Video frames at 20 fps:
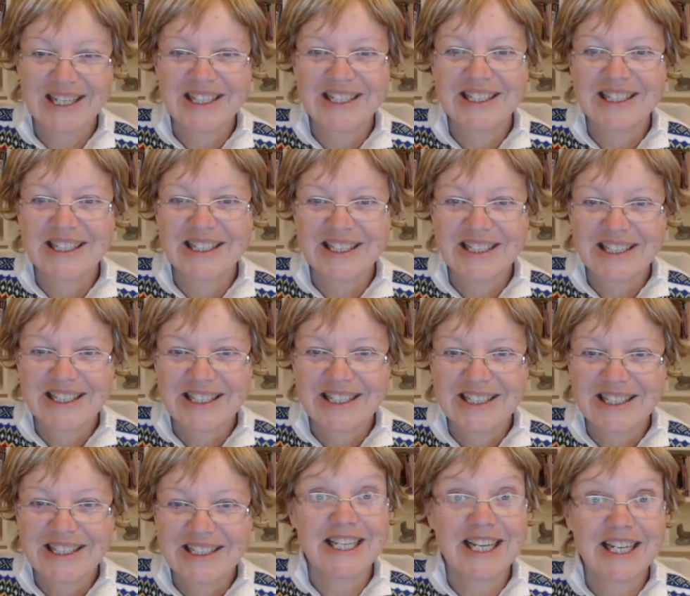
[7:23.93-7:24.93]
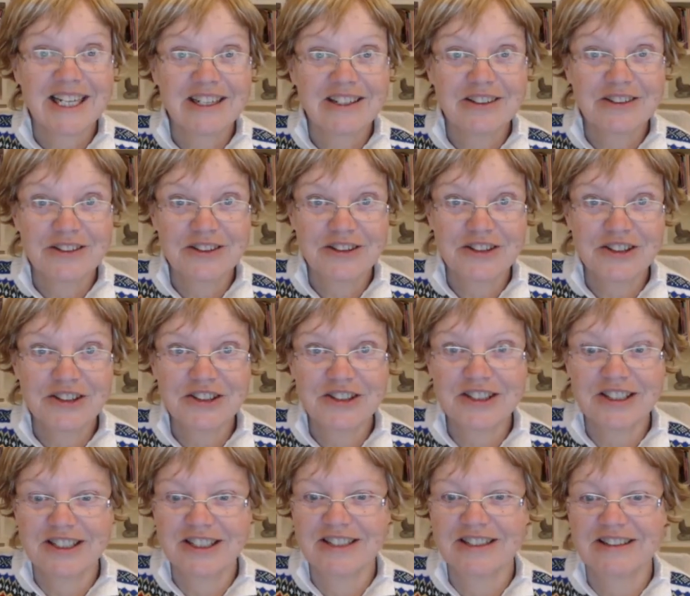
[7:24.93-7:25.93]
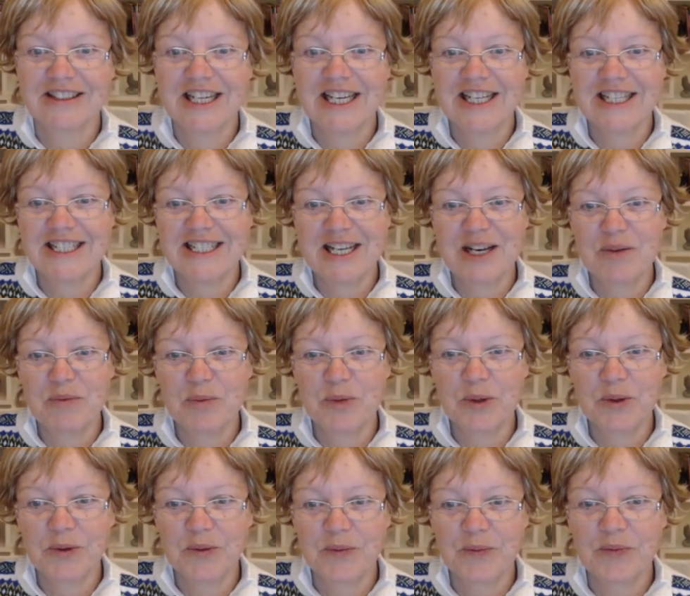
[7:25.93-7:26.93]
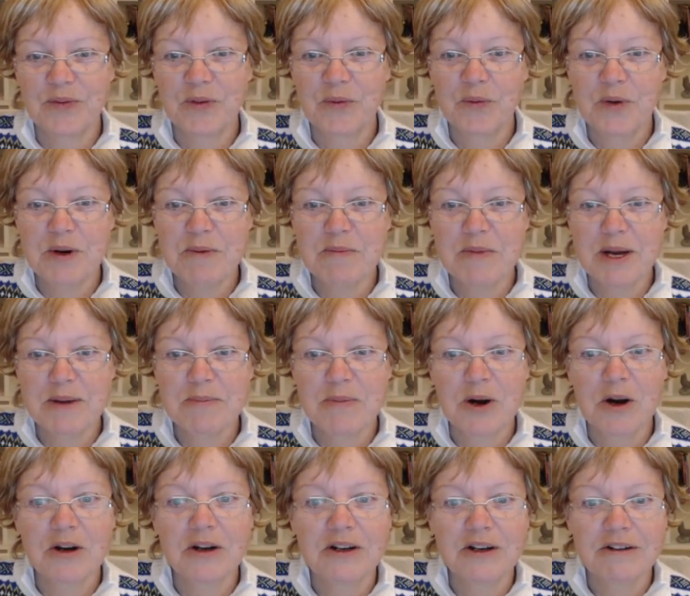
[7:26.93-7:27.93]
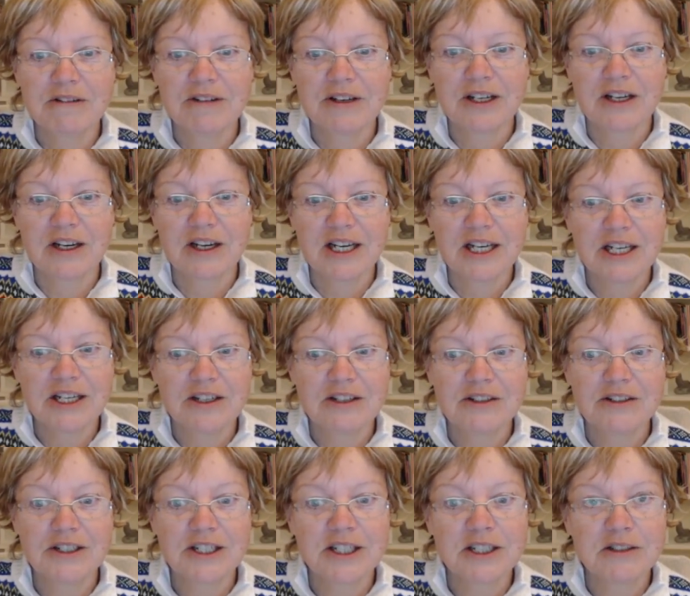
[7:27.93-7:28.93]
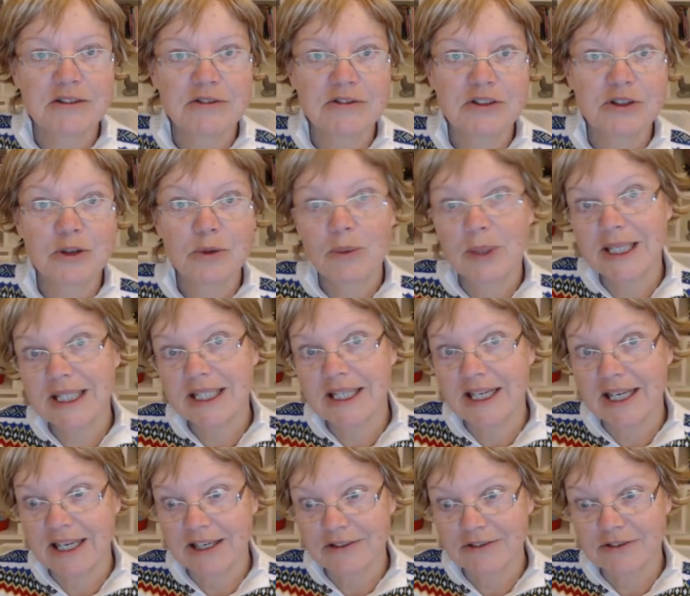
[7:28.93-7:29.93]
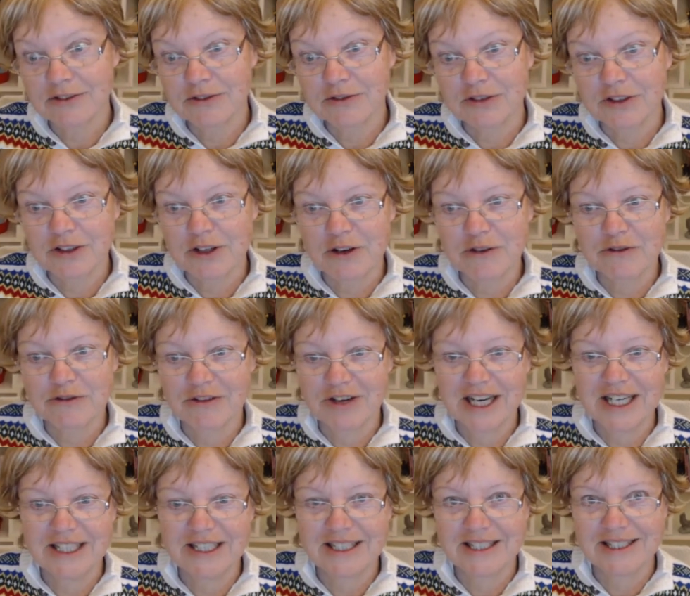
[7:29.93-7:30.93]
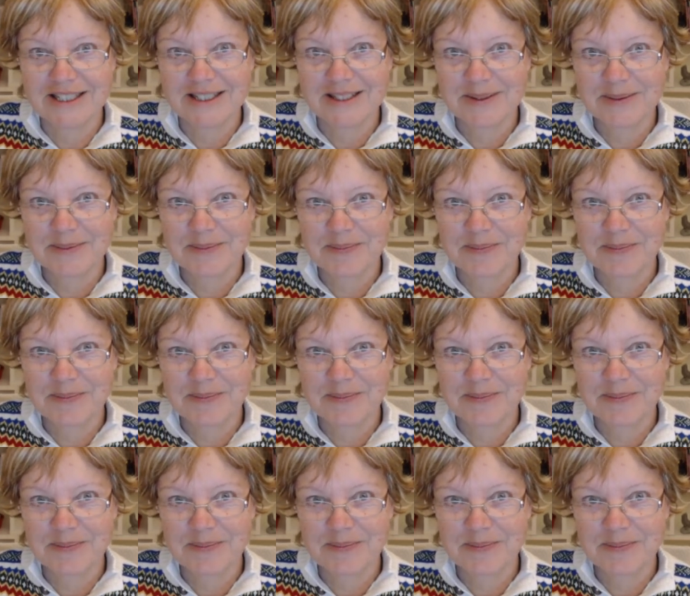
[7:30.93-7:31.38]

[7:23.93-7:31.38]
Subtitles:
All right, let's take our third example, where my partner and I are looking for a wedding gift for our friends.